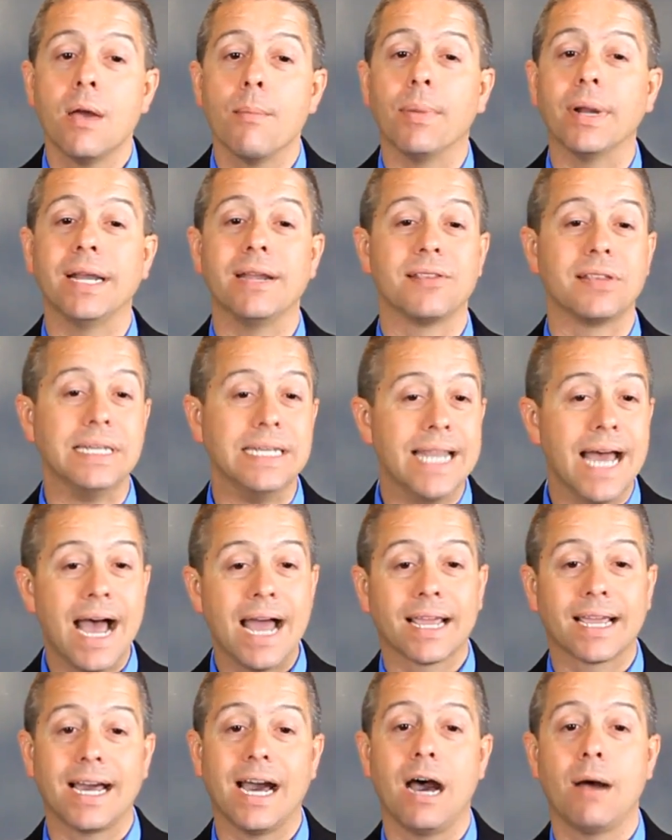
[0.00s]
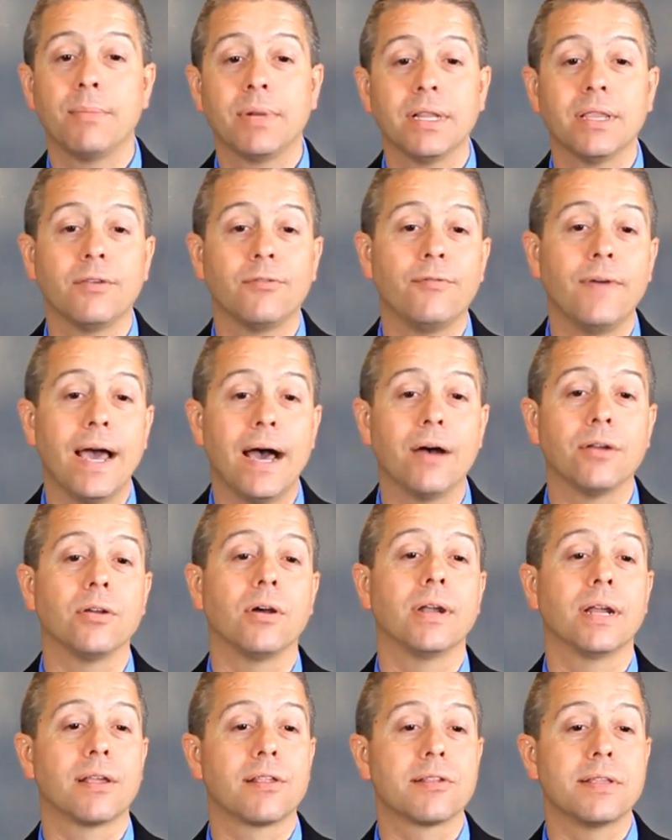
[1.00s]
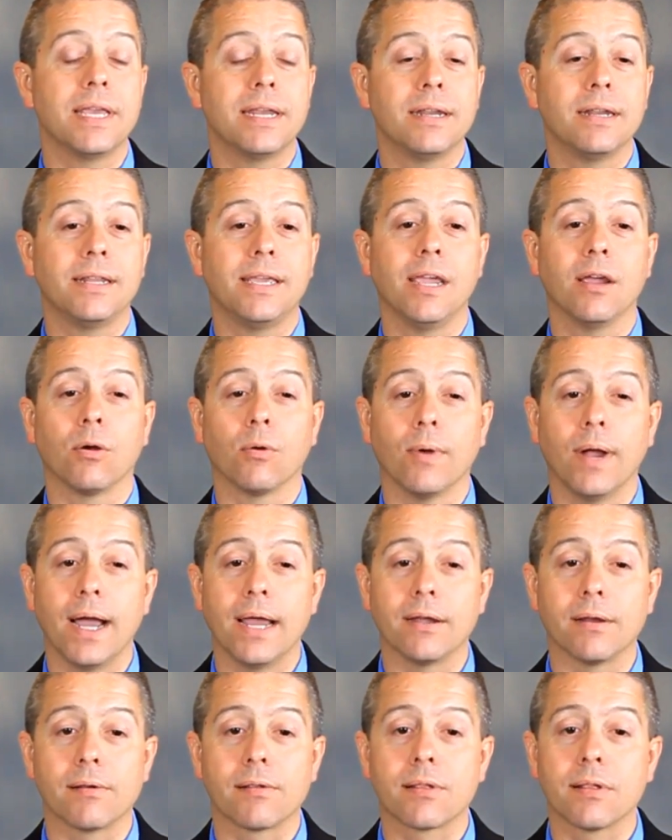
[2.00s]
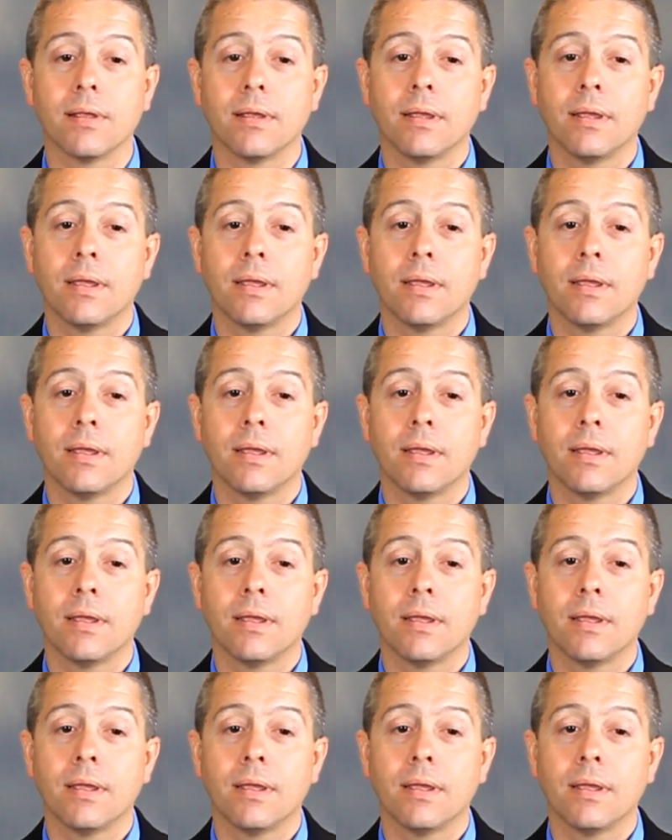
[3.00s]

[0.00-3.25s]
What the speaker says: but it's not commonly found on extended care riders.